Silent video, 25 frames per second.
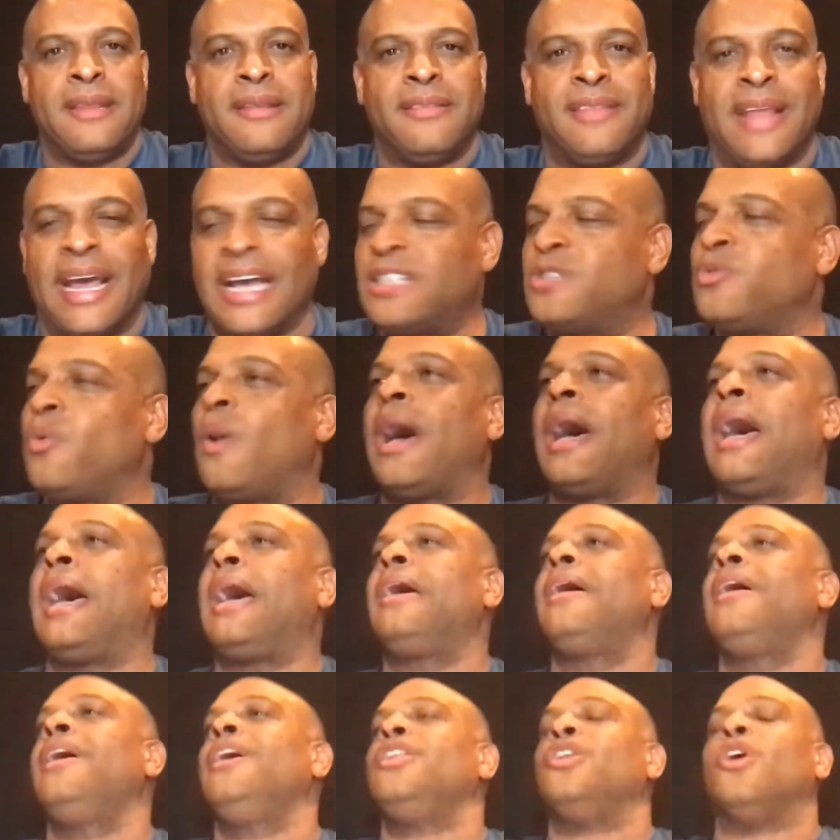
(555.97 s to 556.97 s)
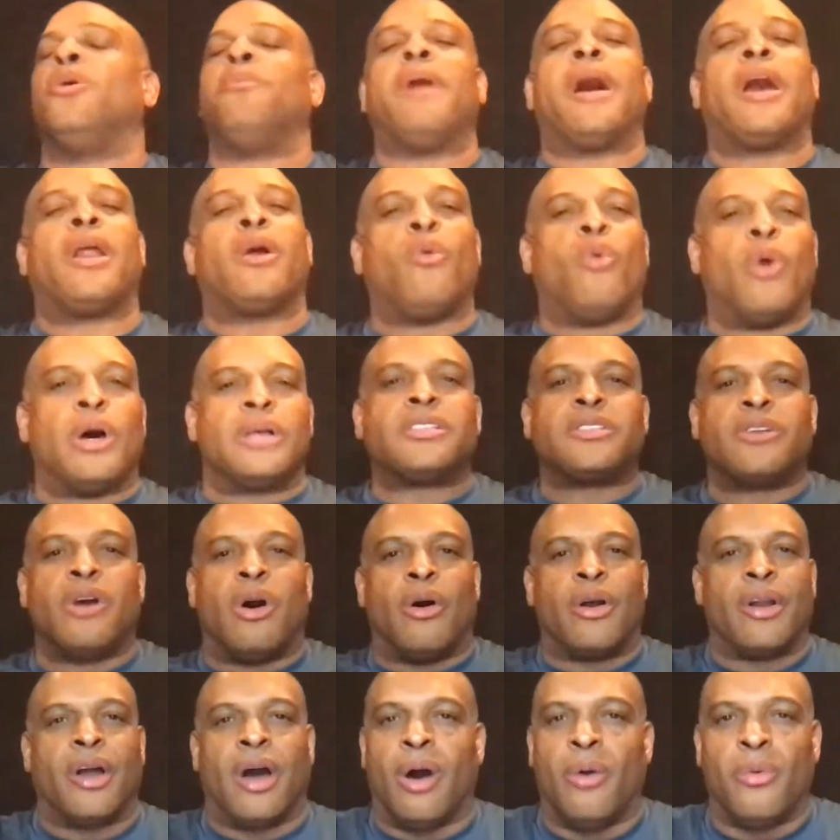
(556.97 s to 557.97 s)
That's why no matter what's
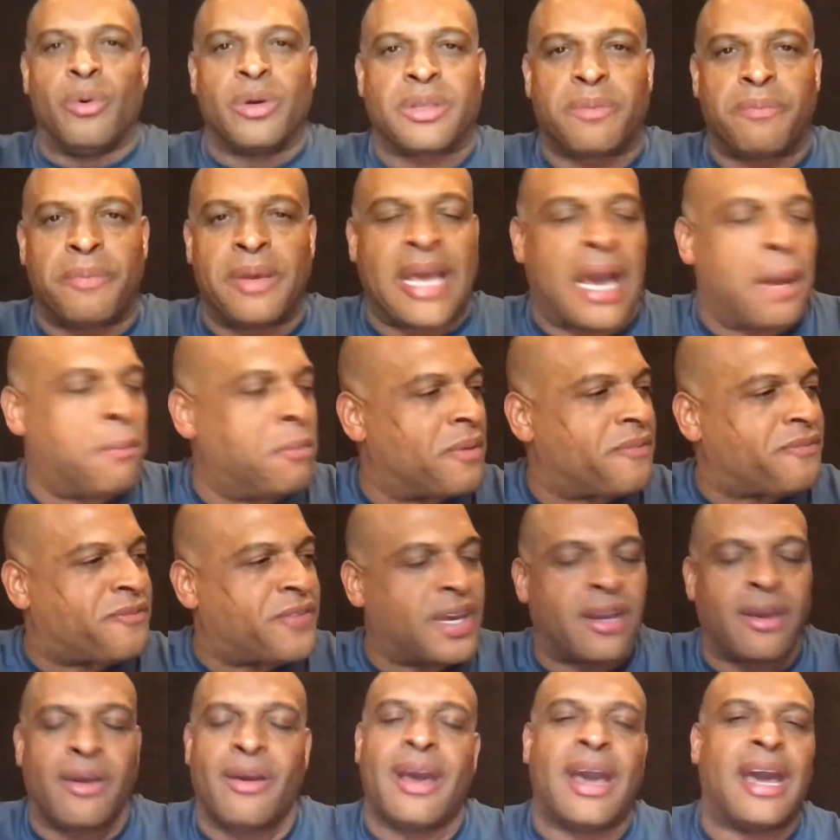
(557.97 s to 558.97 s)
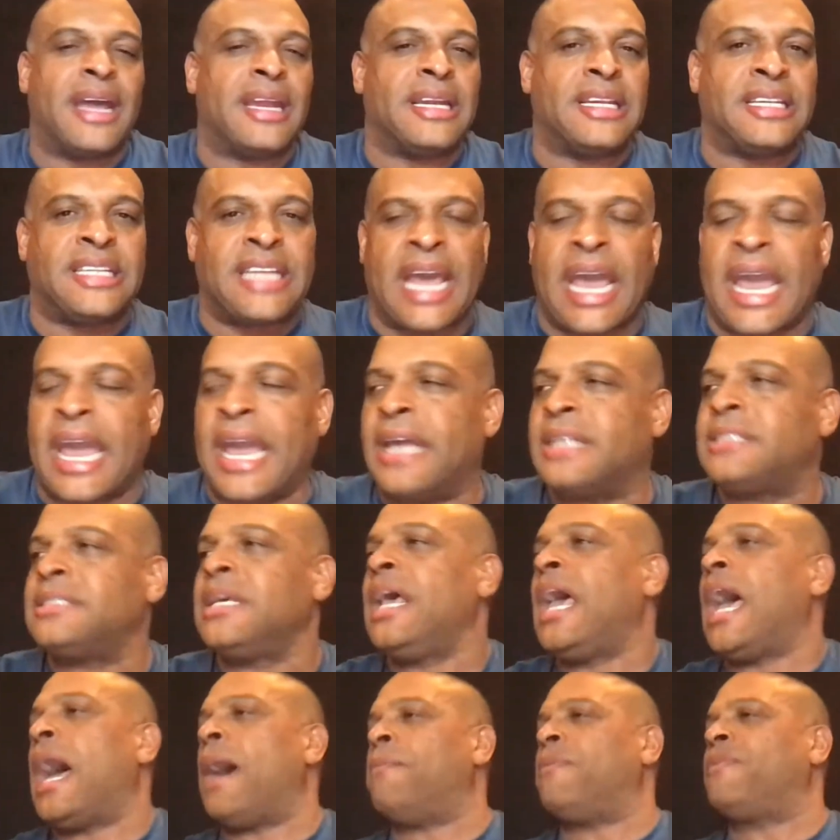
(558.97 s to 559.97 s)
going on with me, I'm going to figure out how to dance.
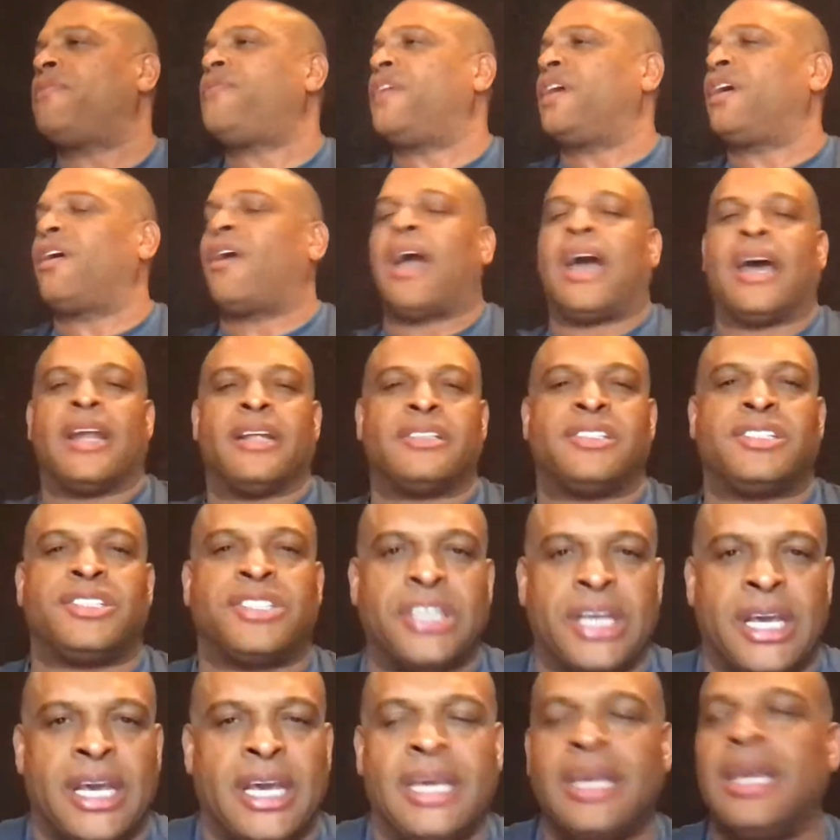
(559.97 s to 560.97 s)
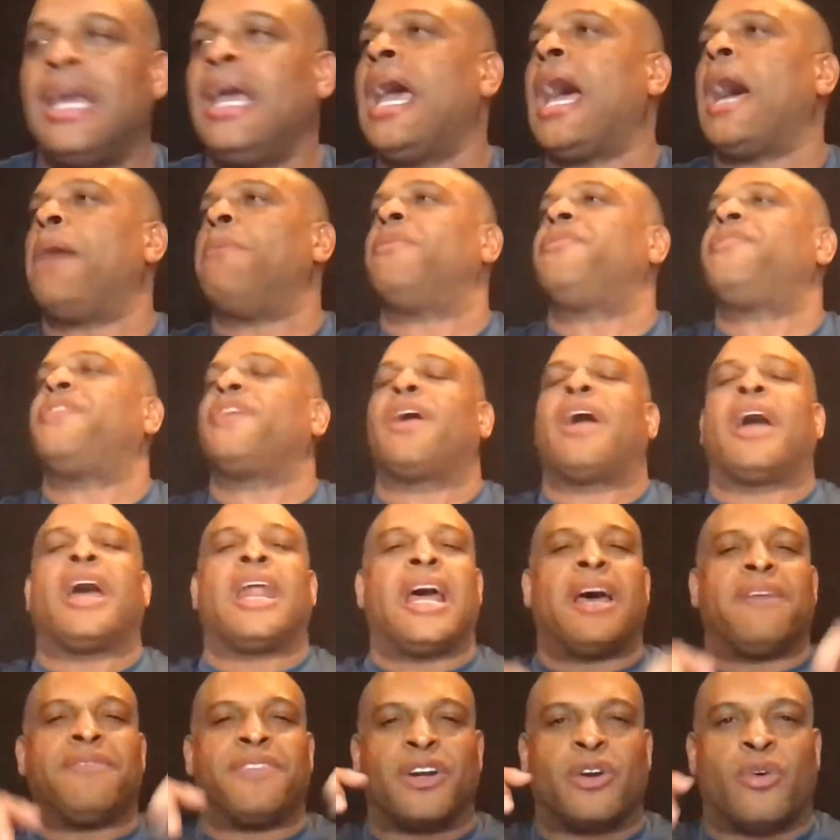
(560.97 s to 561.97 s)
I'm going to figure out how to sing. I'm going to figure out how
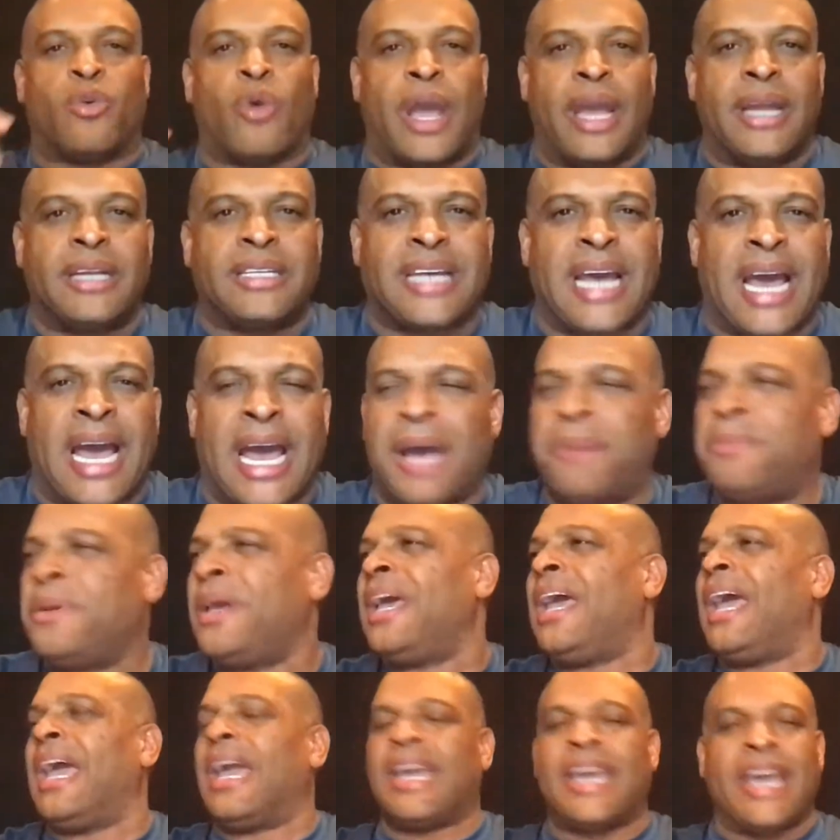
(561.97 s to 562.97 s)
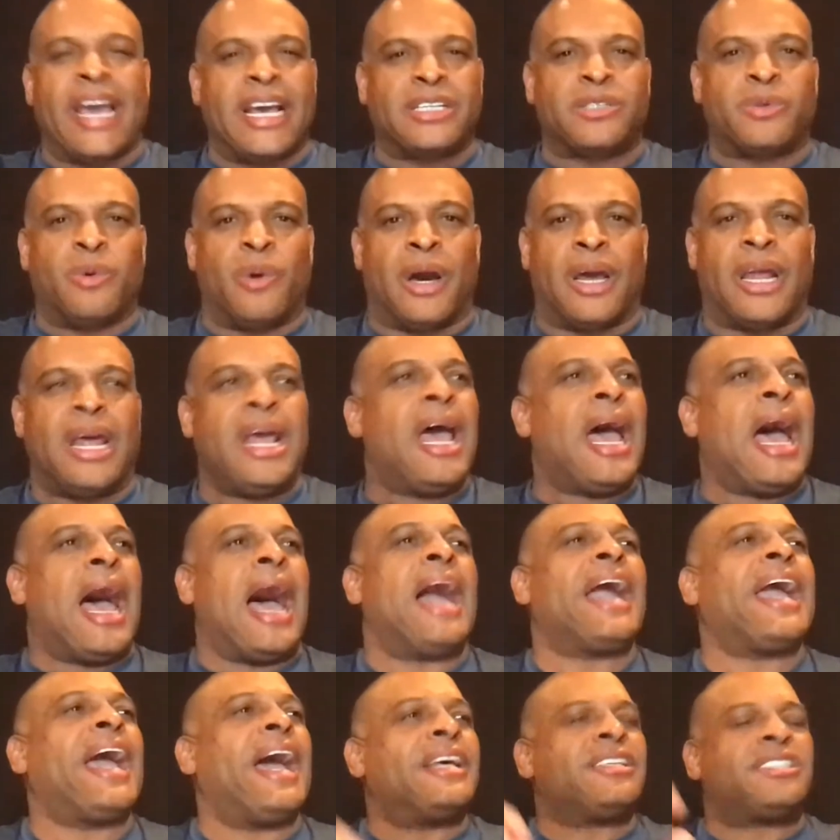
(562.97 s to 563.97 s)
to have a great time. And guess what?
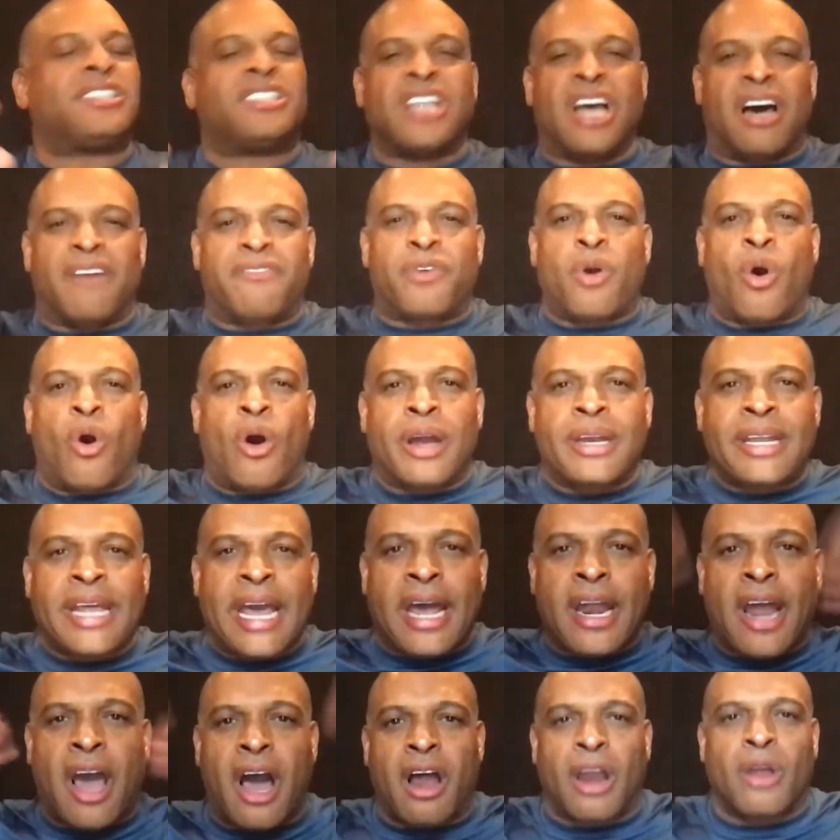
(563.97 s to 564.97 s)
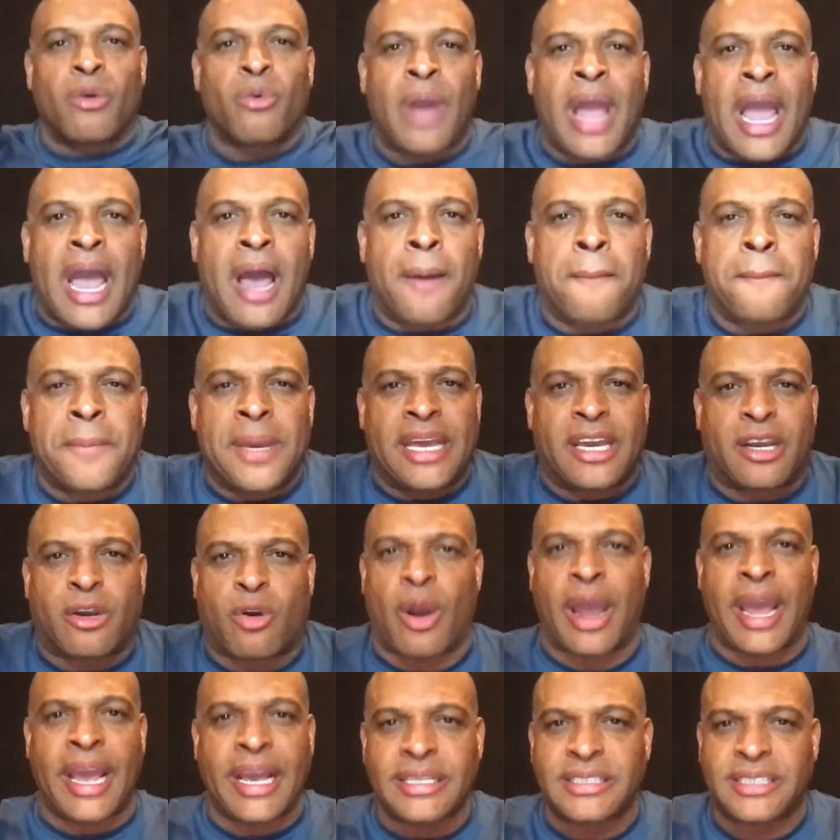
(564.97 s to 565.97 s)
I got stuff going down all around me,
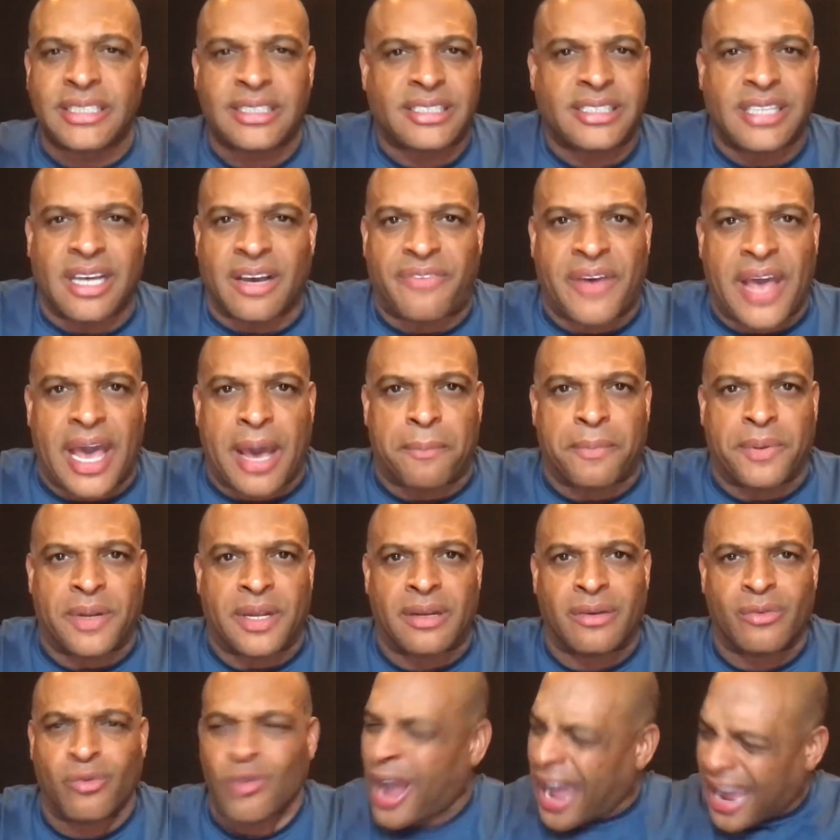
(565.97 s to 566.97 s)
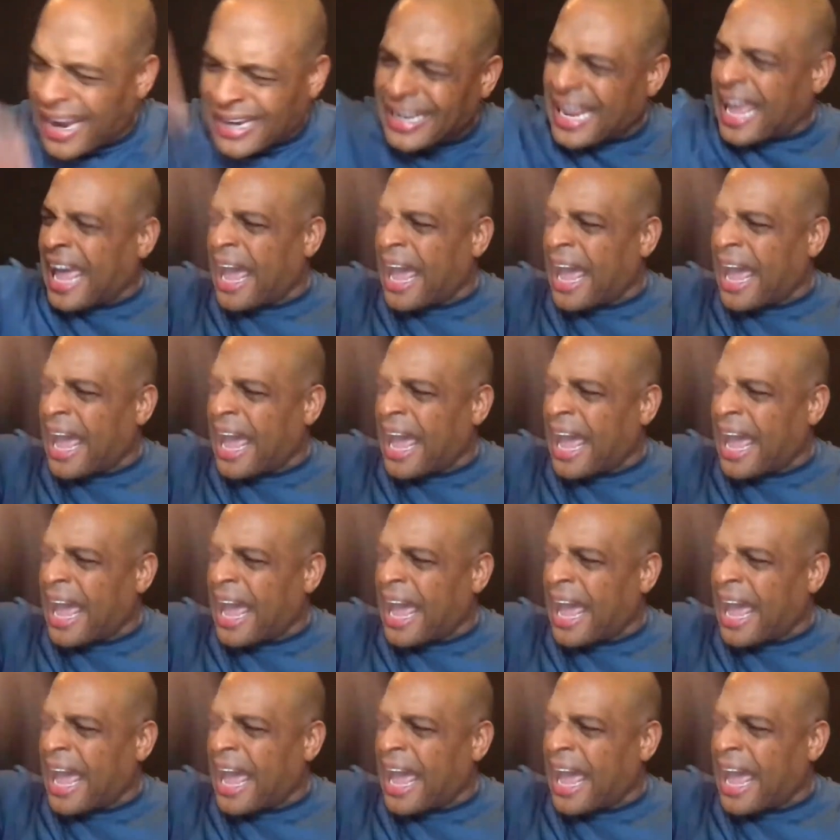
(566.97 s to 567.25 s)
crazy stuff happening right